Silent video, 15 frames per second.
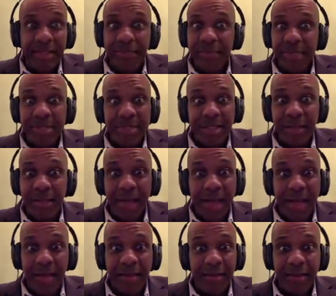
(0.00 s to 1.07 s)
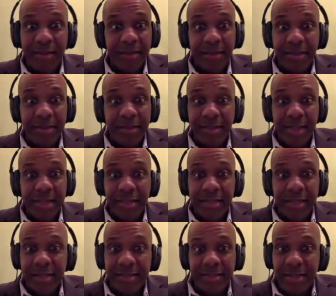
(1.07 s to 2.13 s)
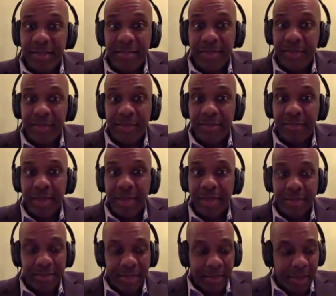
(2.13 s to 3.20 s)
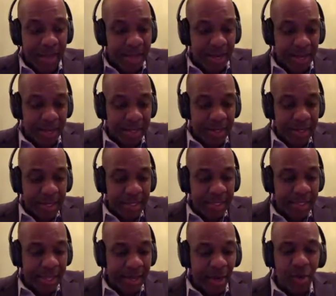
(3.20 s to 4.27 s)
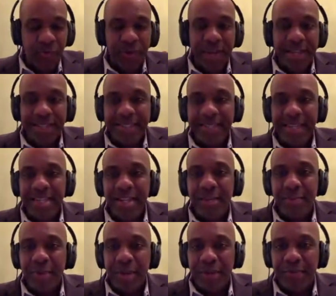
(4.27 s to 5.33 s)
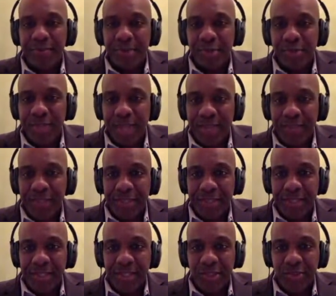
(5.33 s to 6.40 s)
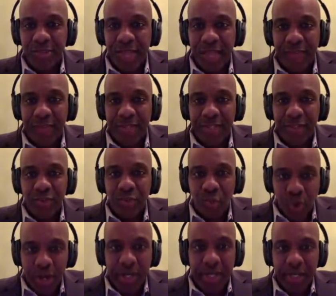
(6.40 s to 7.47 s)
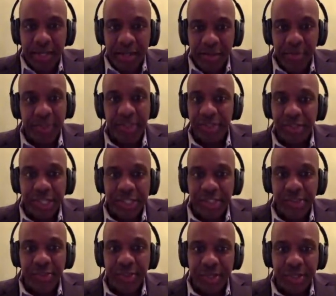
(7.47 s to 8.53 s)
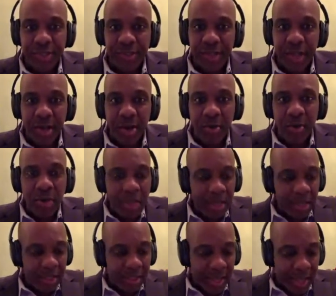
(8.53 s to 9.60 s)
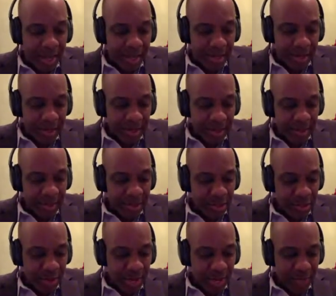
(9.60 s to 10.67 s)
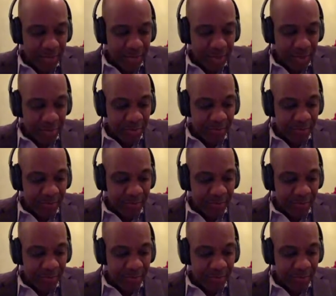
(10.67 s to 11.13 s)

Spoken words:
But somehow they seem to make this some highlight that over a 10-year period from 2010 to 2020, which is just 2 years ago, that the U.S.